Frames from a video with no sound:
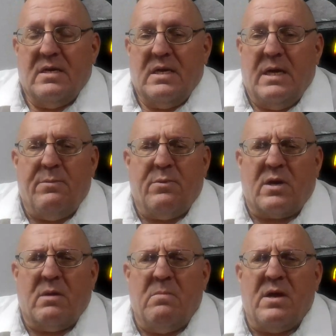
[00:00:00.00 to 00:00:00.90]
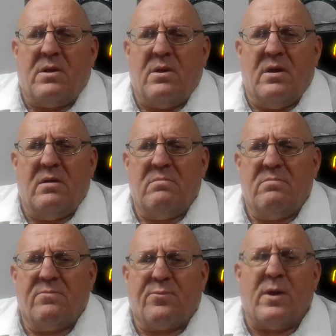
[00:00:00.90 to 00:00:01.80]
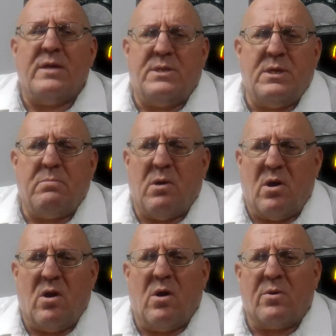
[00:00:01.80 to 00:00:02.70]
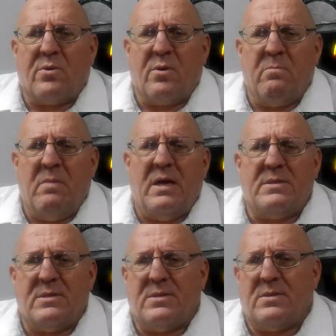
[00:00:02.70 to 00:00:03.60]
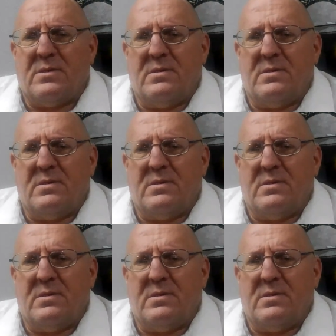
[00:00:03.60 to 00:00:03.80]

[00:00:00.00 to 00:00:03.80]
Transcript: even commit to friendship on a long-term basis.